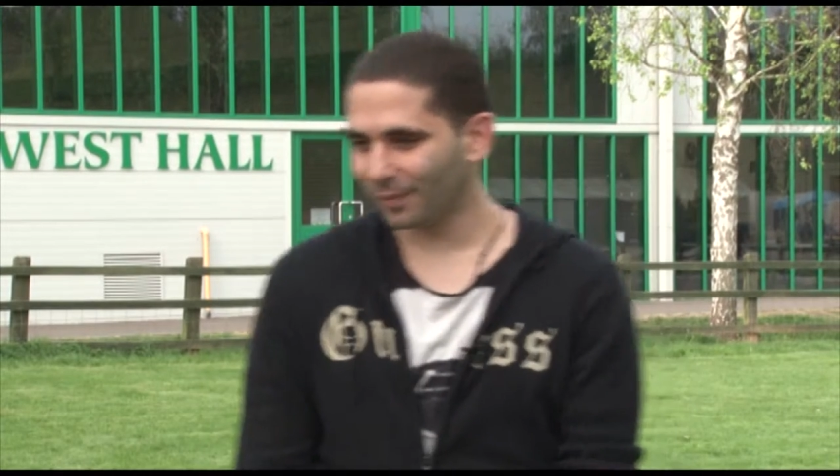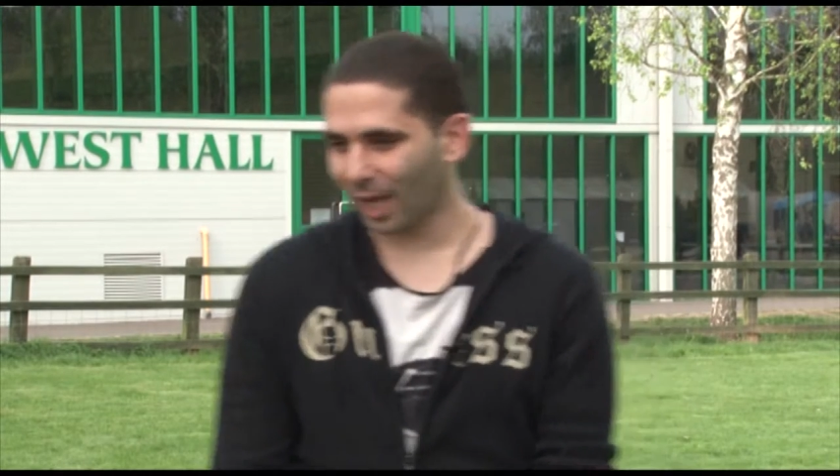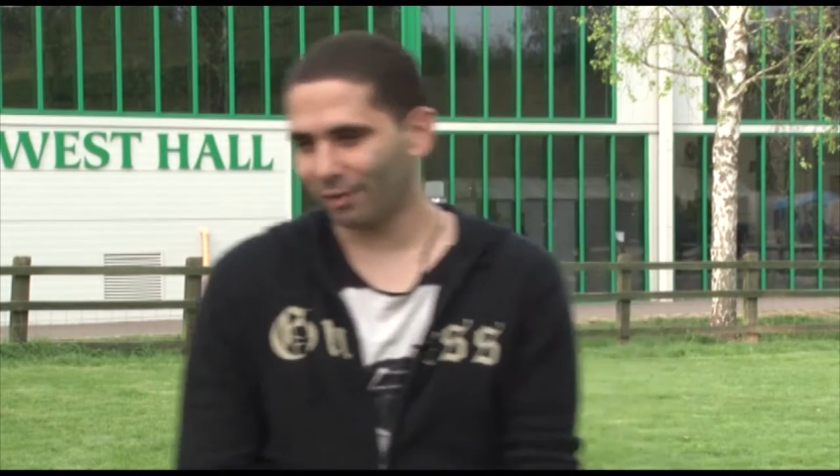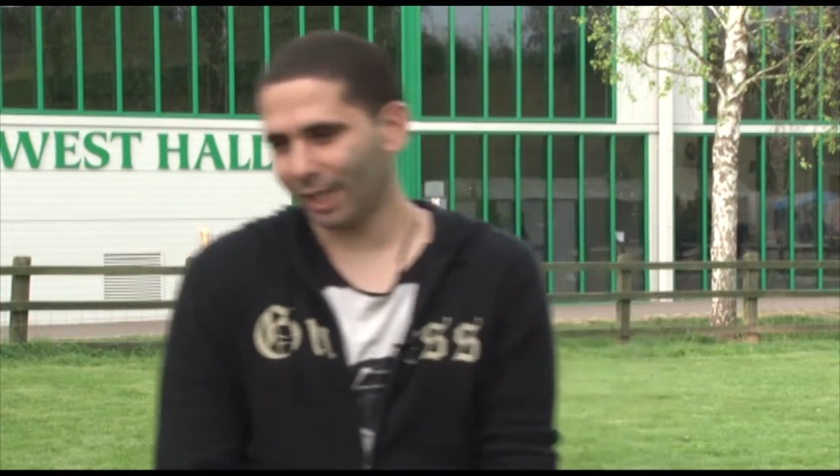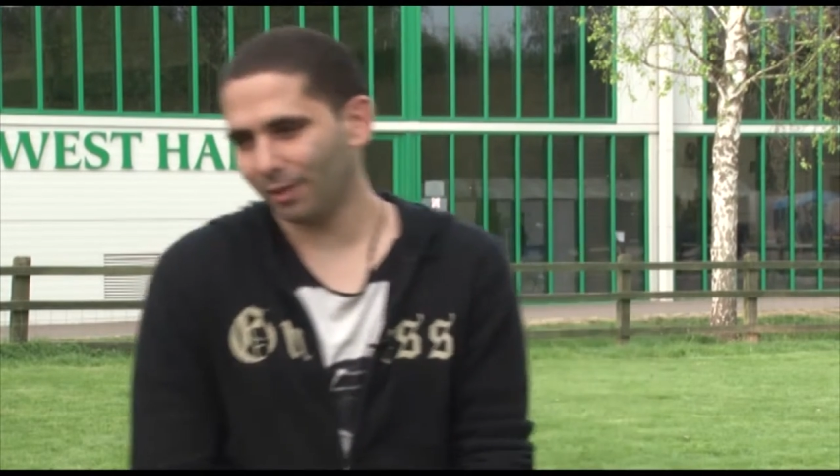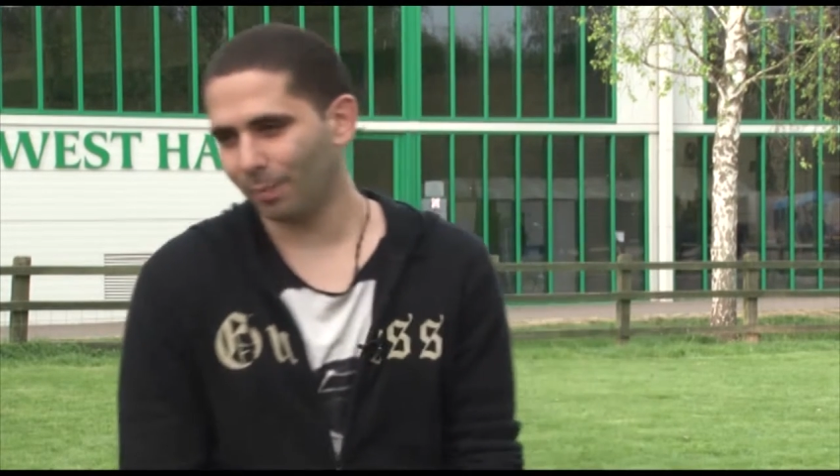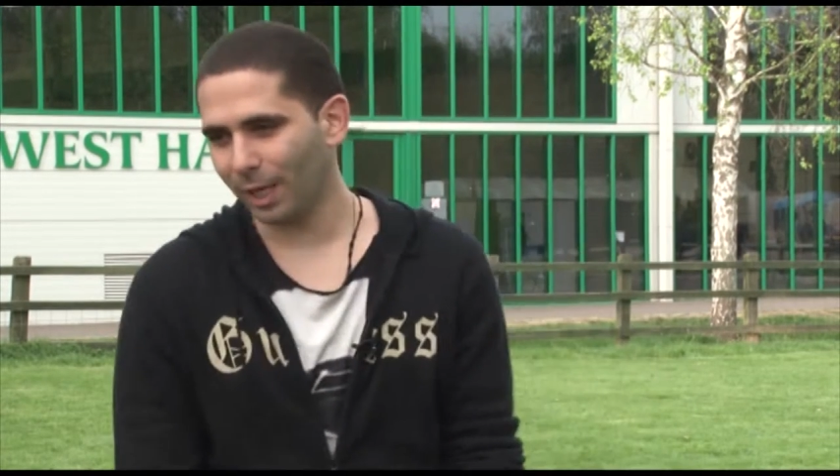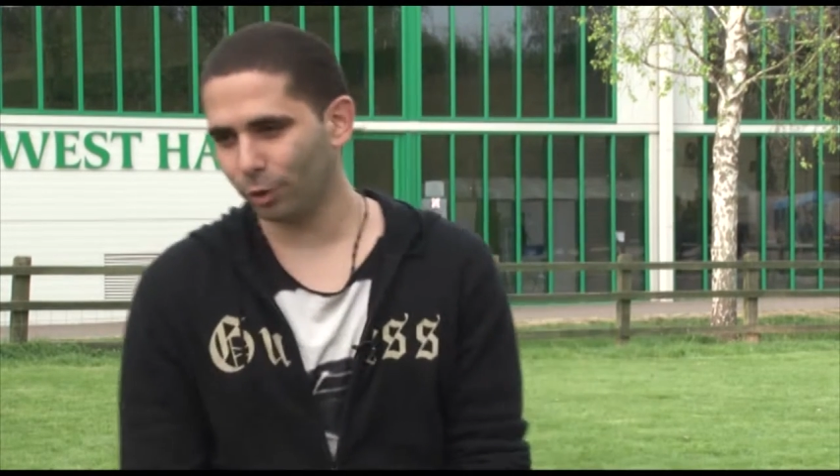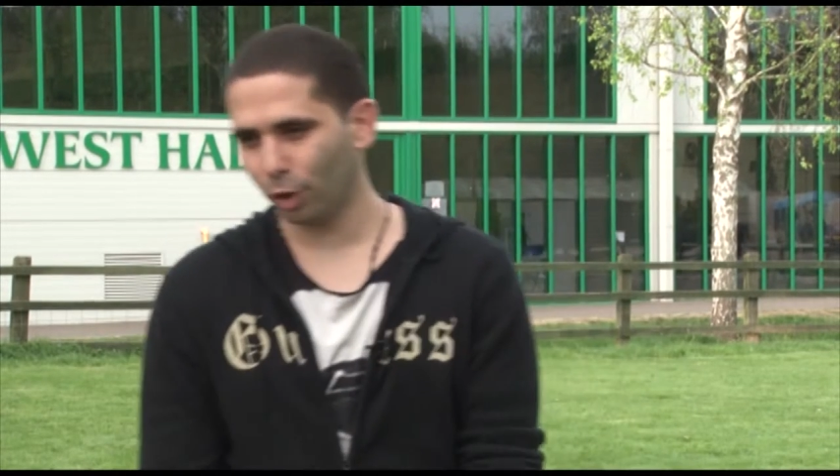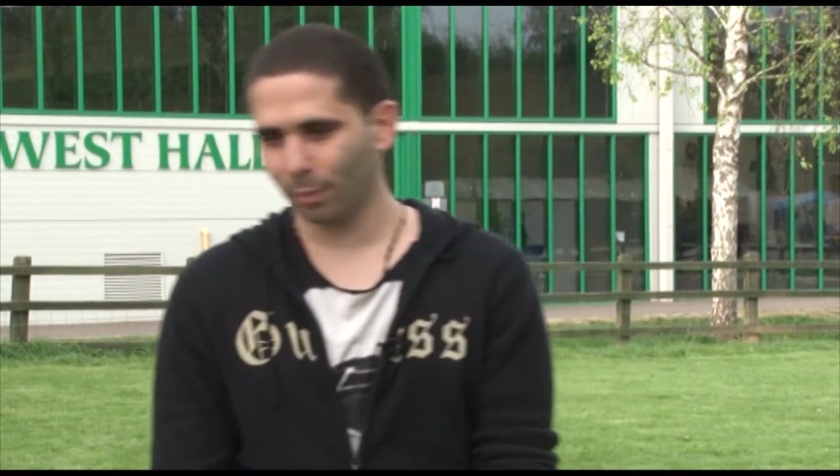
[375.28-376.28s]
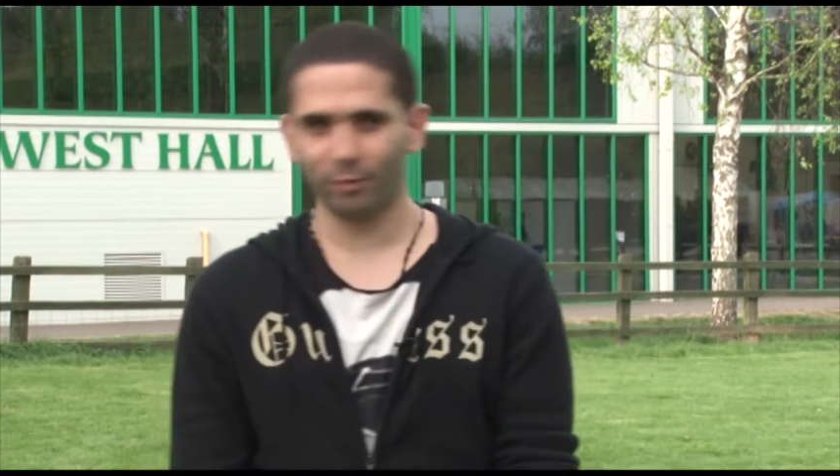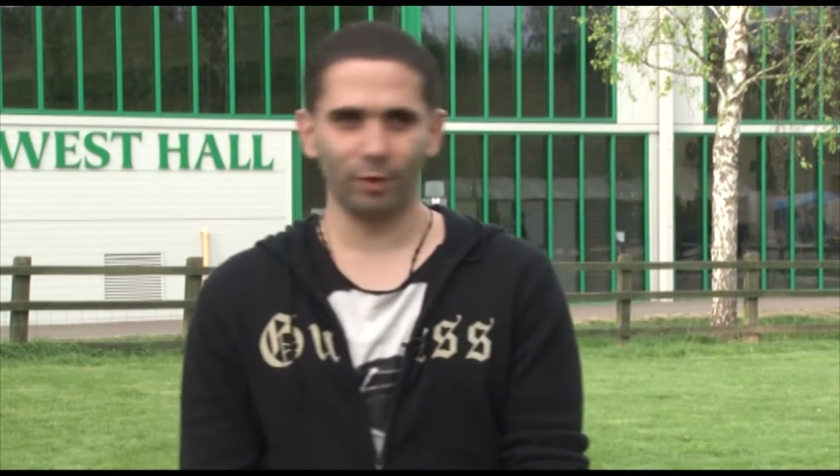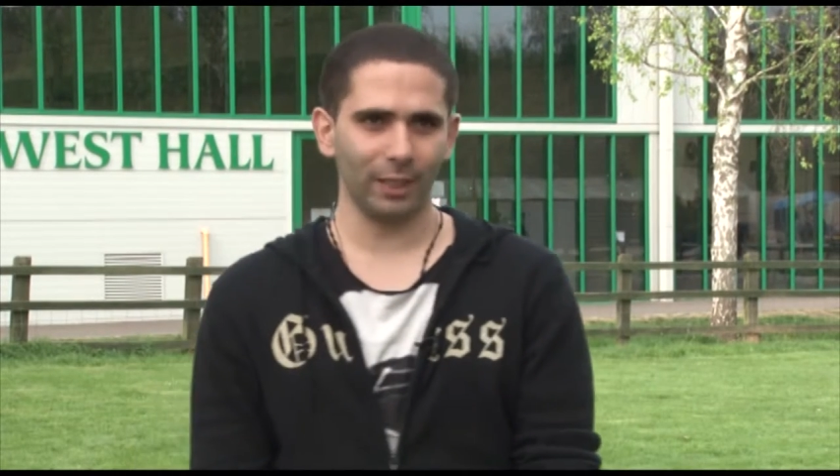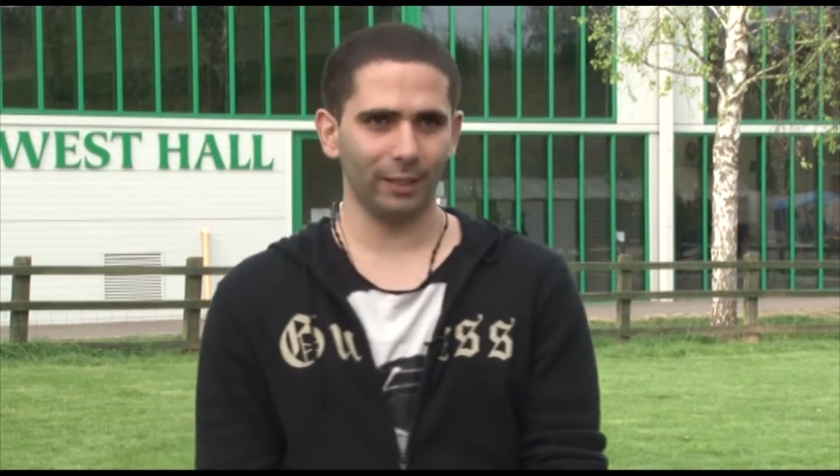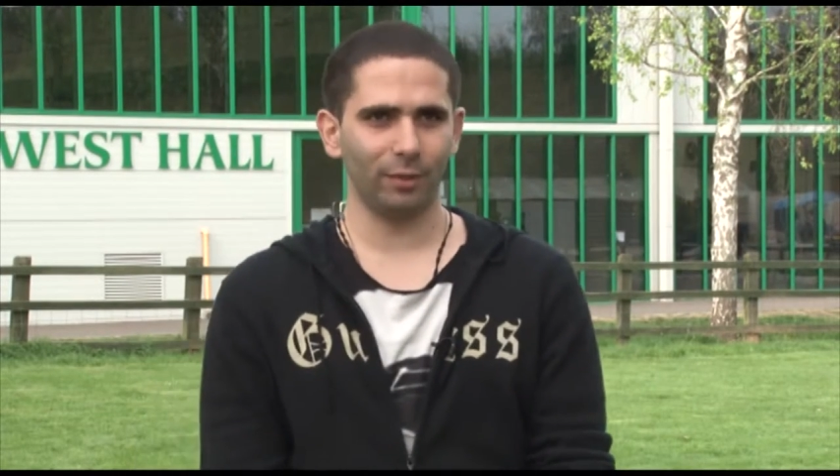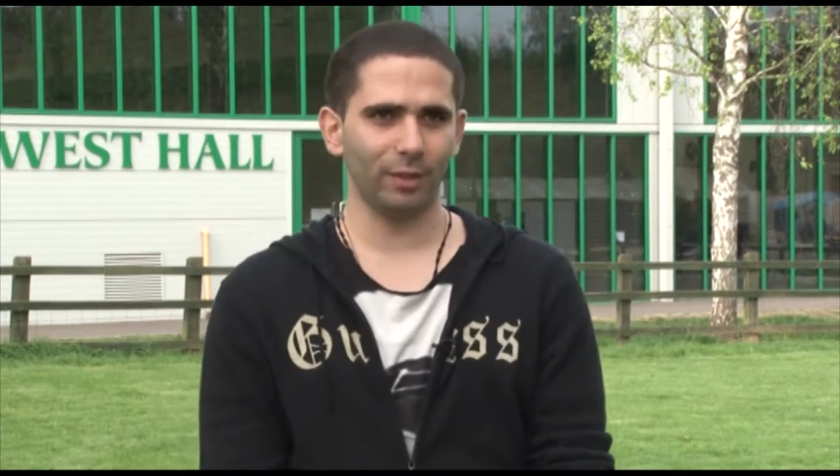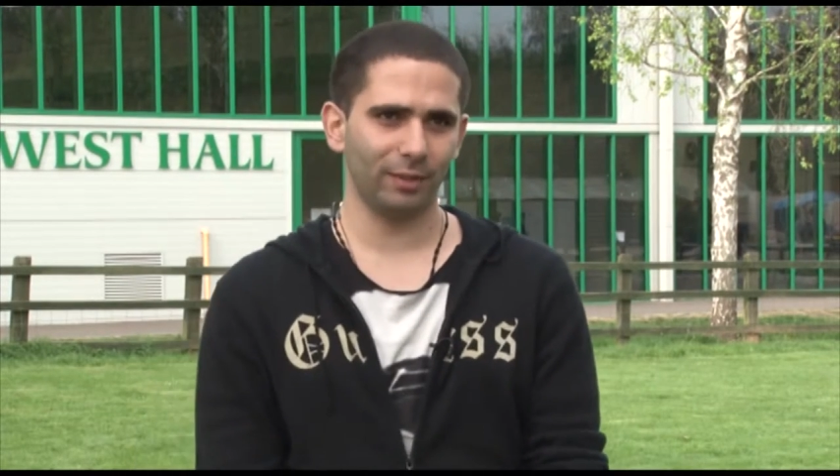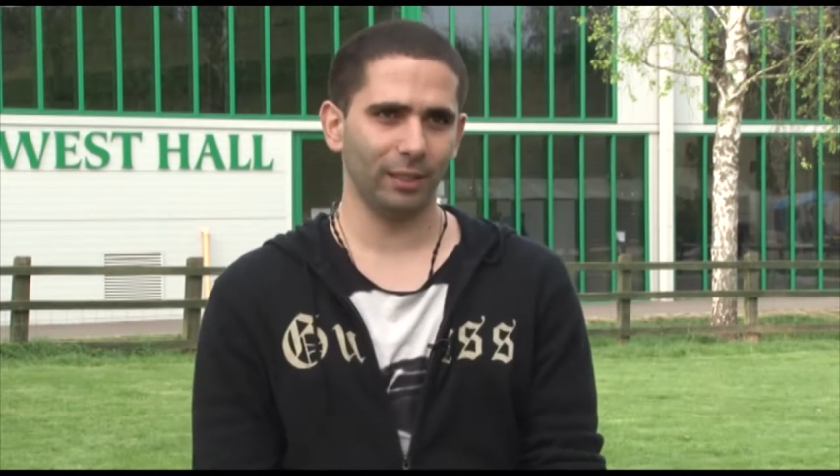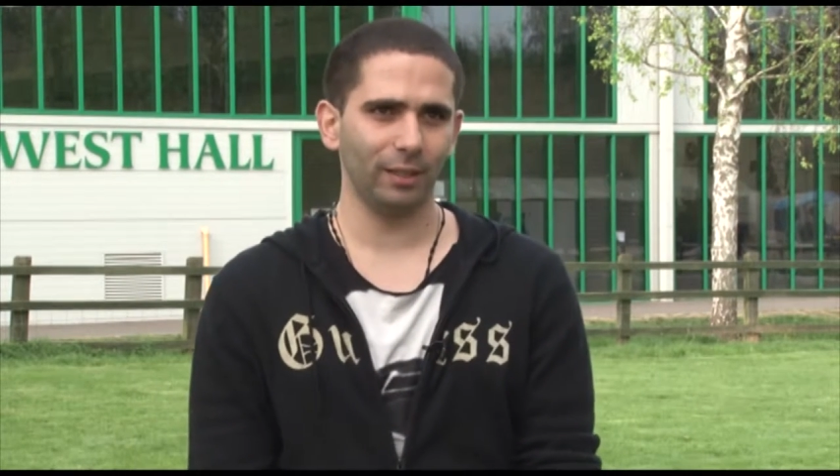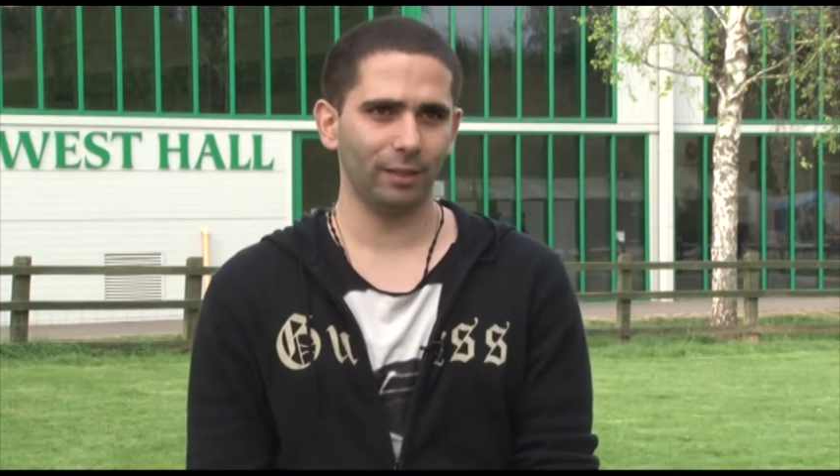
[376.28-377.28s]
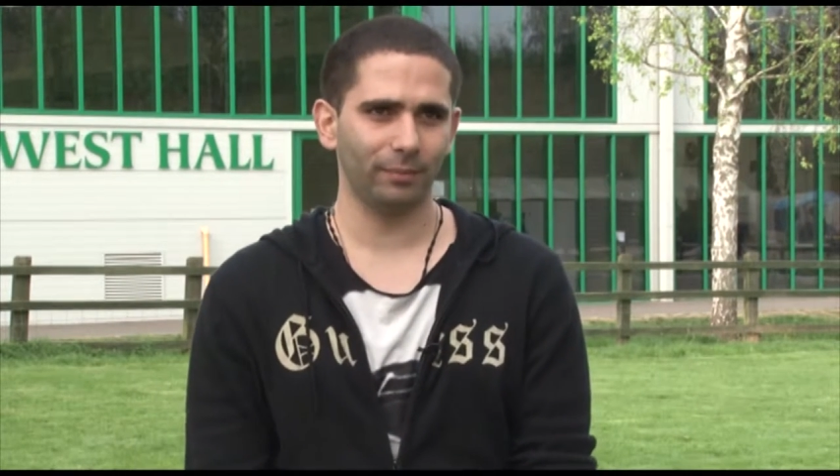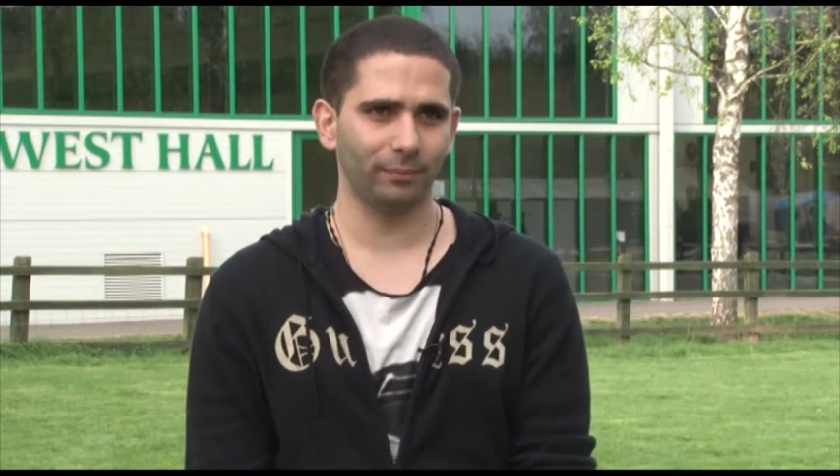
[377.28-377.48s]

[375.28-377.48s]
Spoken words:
I find my job very interesting.